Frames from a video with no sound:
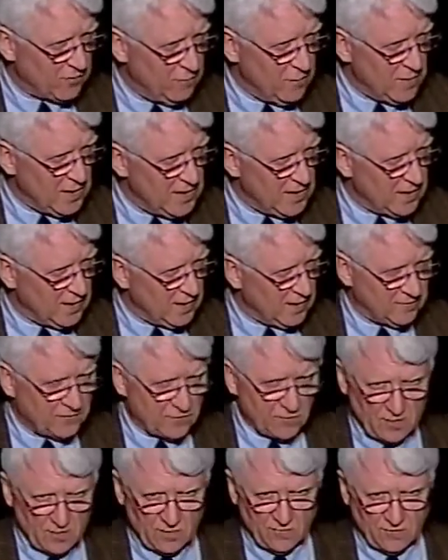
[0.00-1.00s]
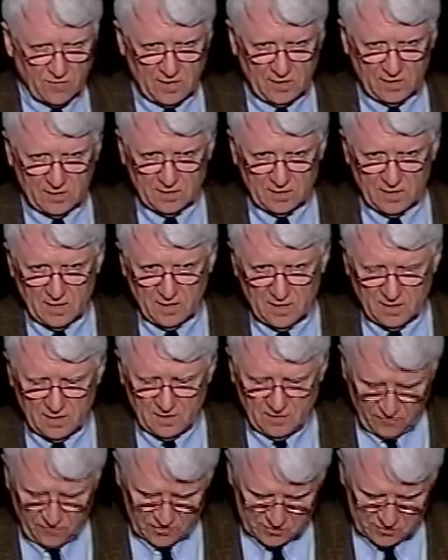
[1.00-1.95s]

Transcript: a meet, after an event, for